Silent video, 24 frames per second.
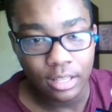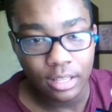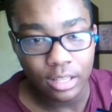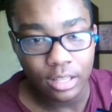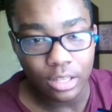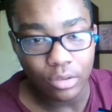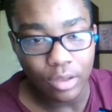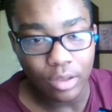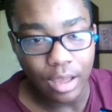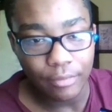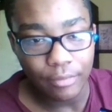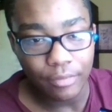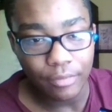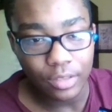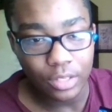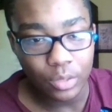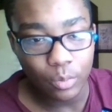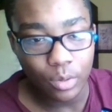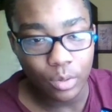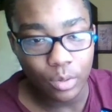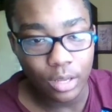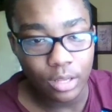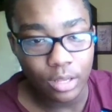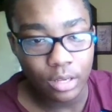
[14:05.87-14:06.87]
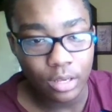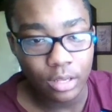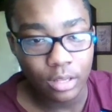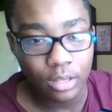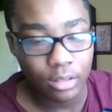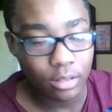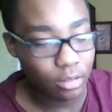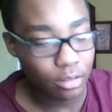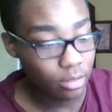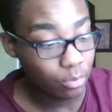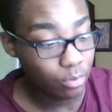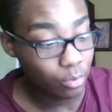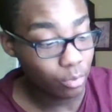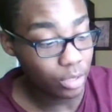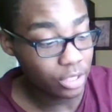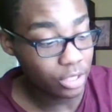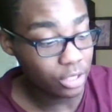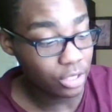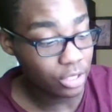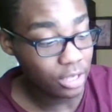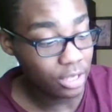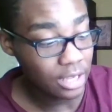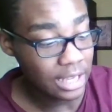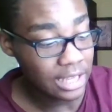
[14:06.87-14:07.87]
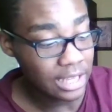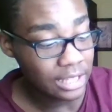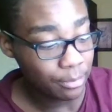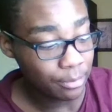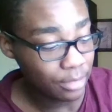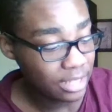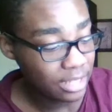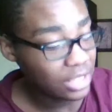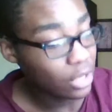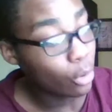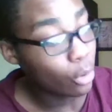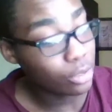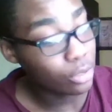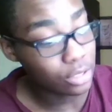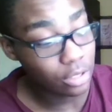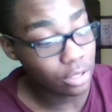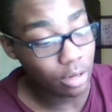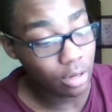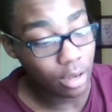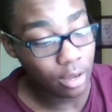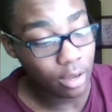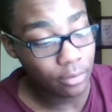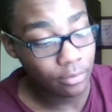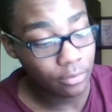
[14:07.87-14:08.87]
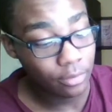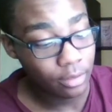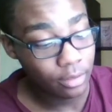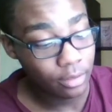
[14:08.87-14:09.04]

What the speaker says: And you have this one, which it turns it off.